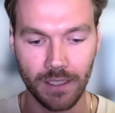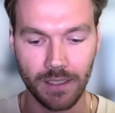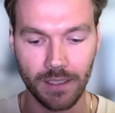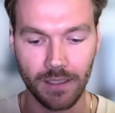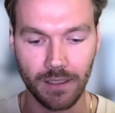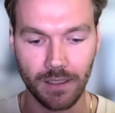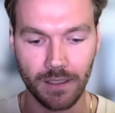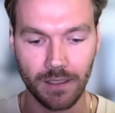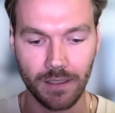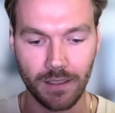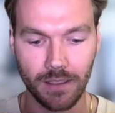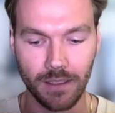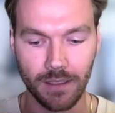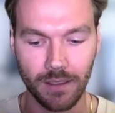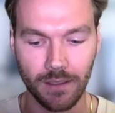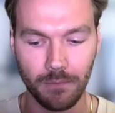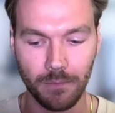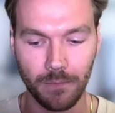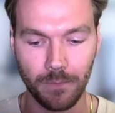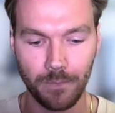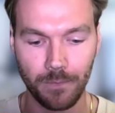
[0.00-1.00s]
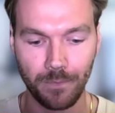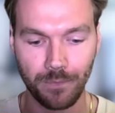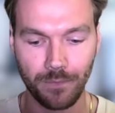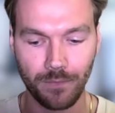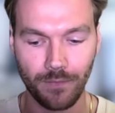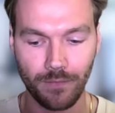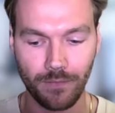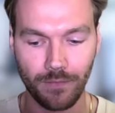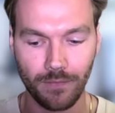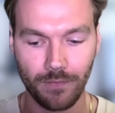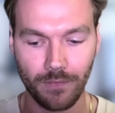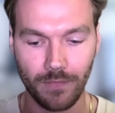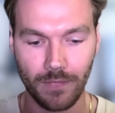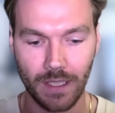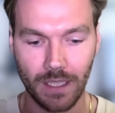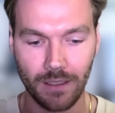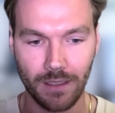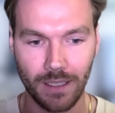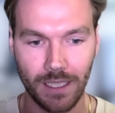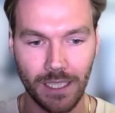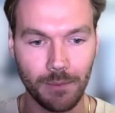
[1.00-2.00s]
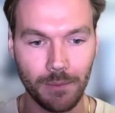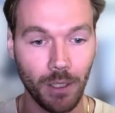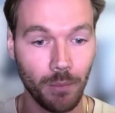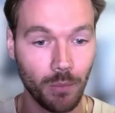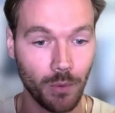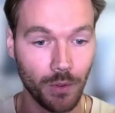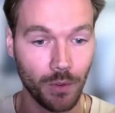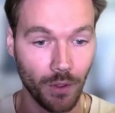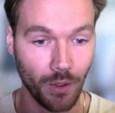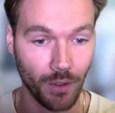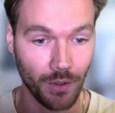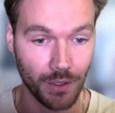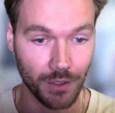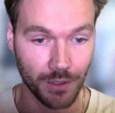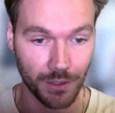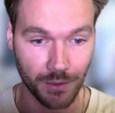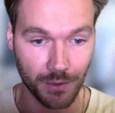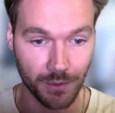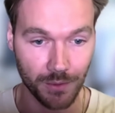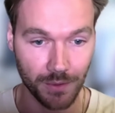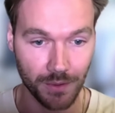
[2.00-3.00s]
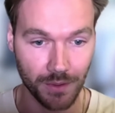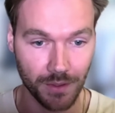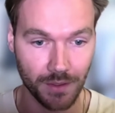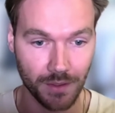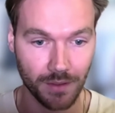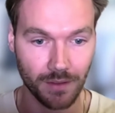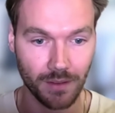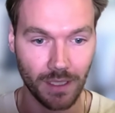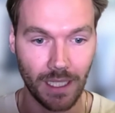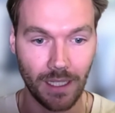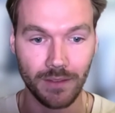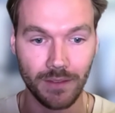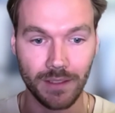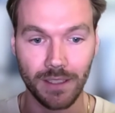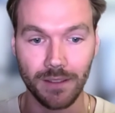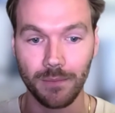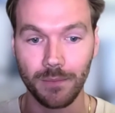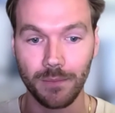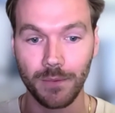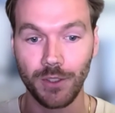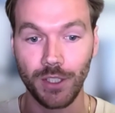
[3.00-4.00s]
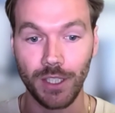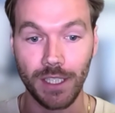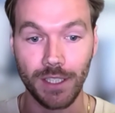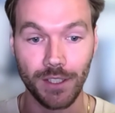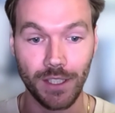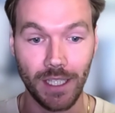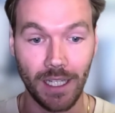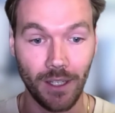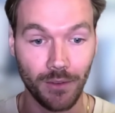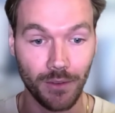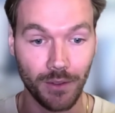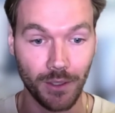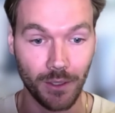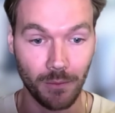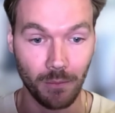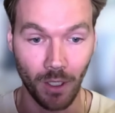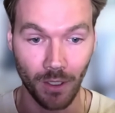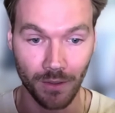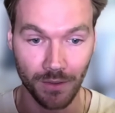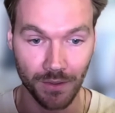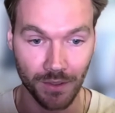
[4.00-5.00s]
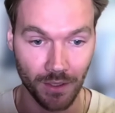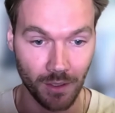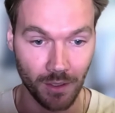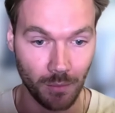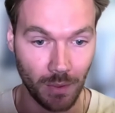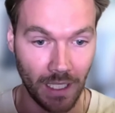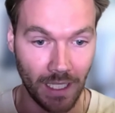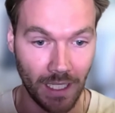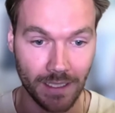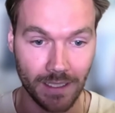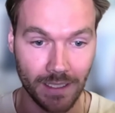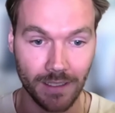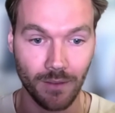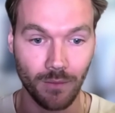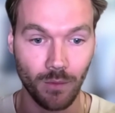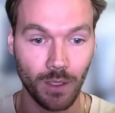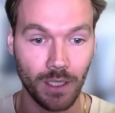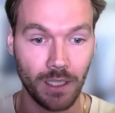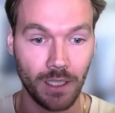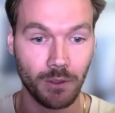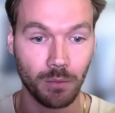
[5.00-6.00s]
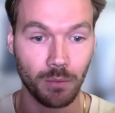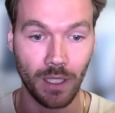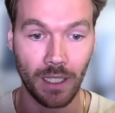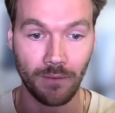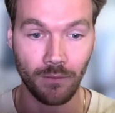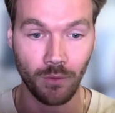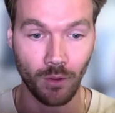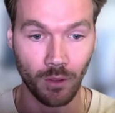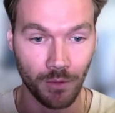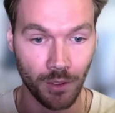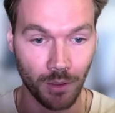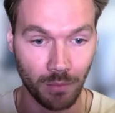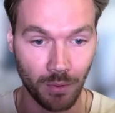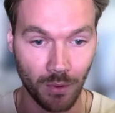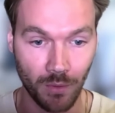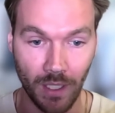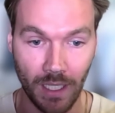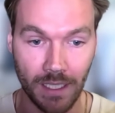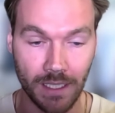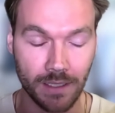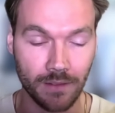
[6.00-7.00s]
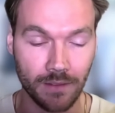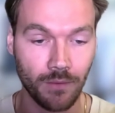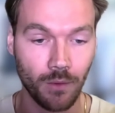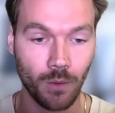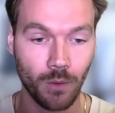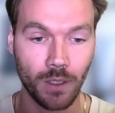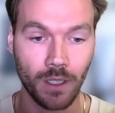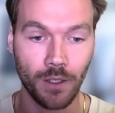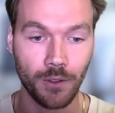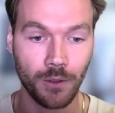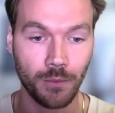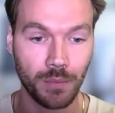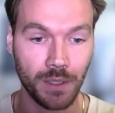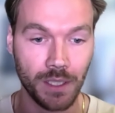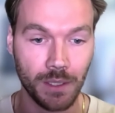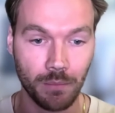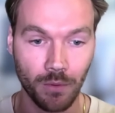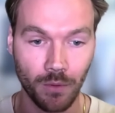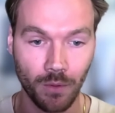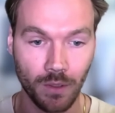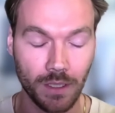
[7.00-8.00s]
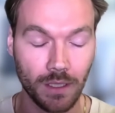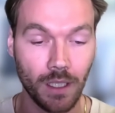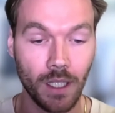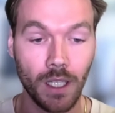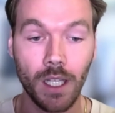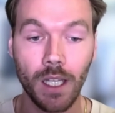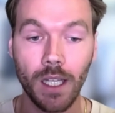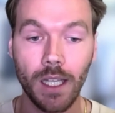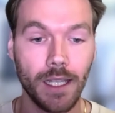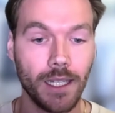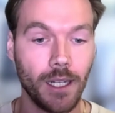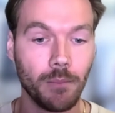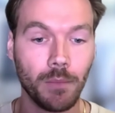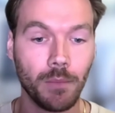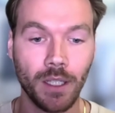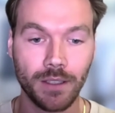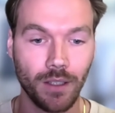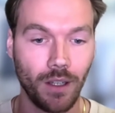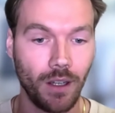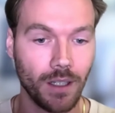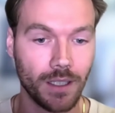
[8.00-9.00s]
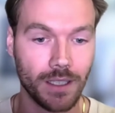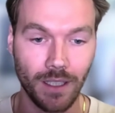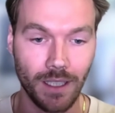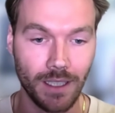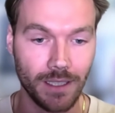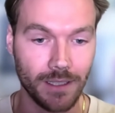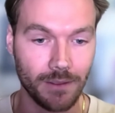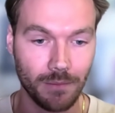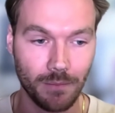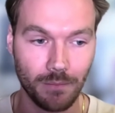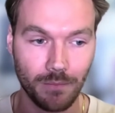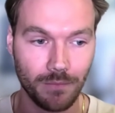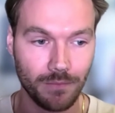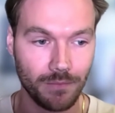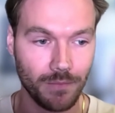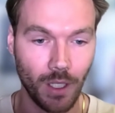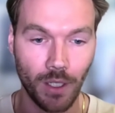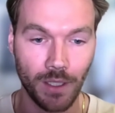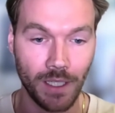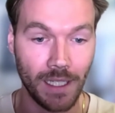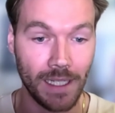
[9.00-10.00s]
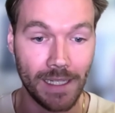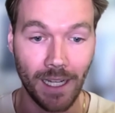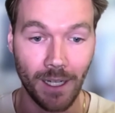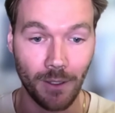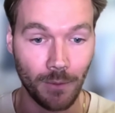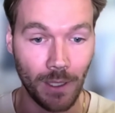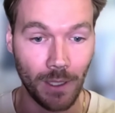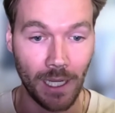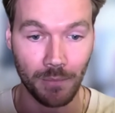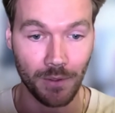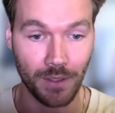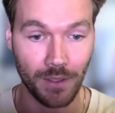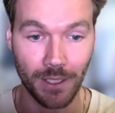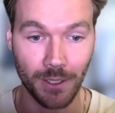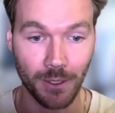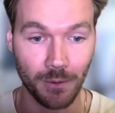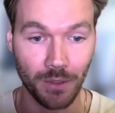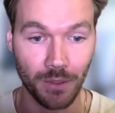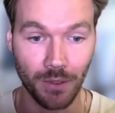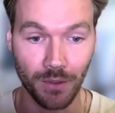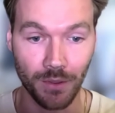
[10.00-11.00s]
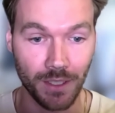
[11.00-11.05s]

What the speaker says: to keep up with all the news, having to change out their models on the back end of whatever platform they're providing for other people. And I'm not talking like an AI wrapper that you're building.